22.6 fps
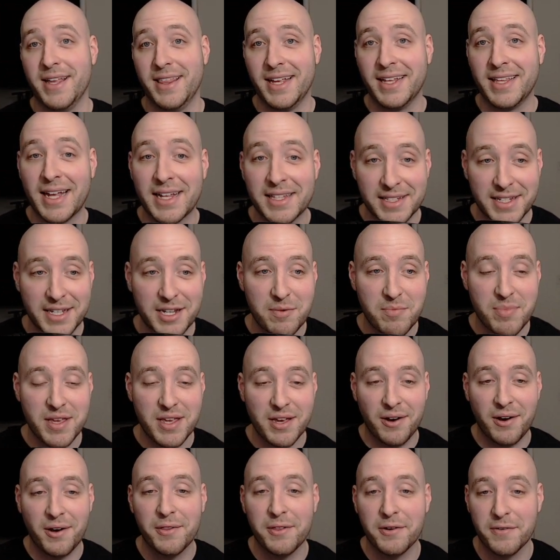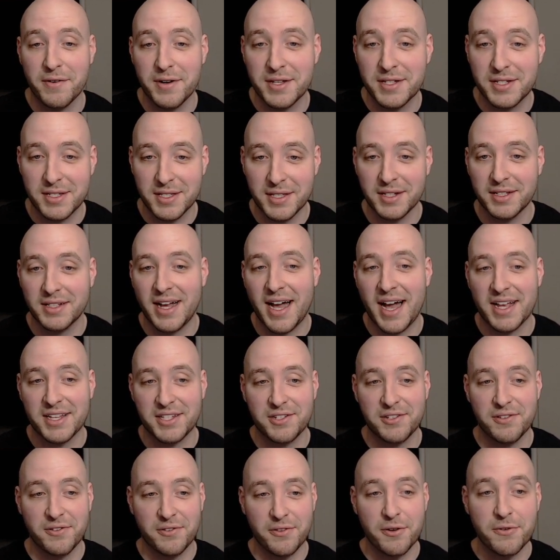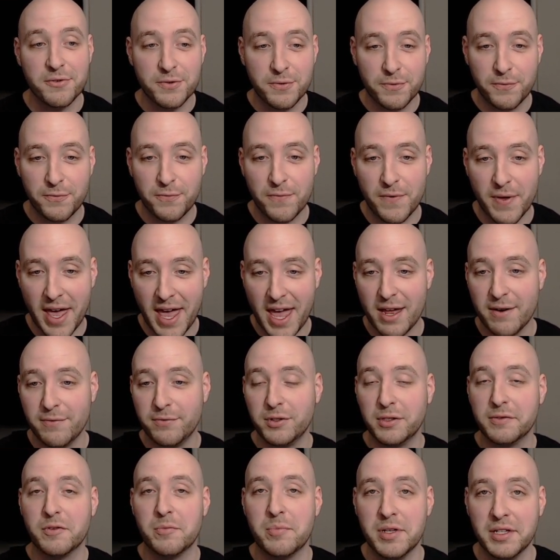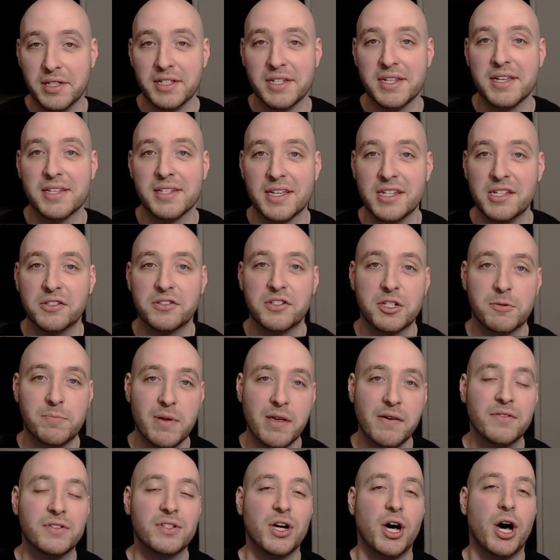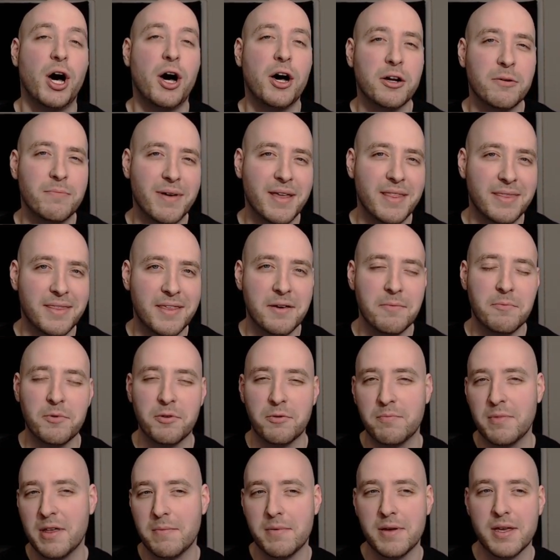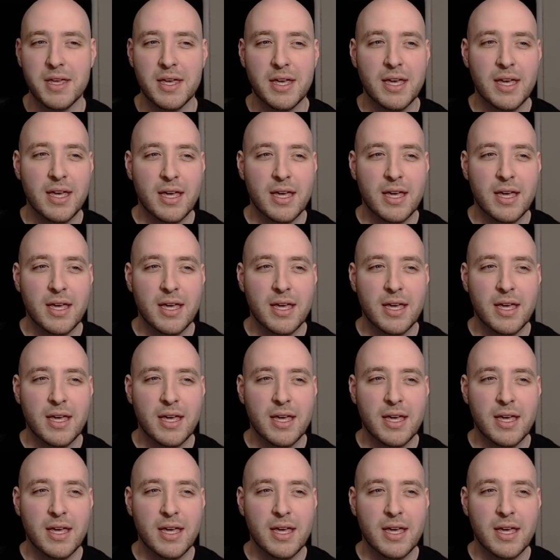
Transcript: Like that's going to be all there is to the class, or those handful of abilities, and you'll just be able to augment them with maybe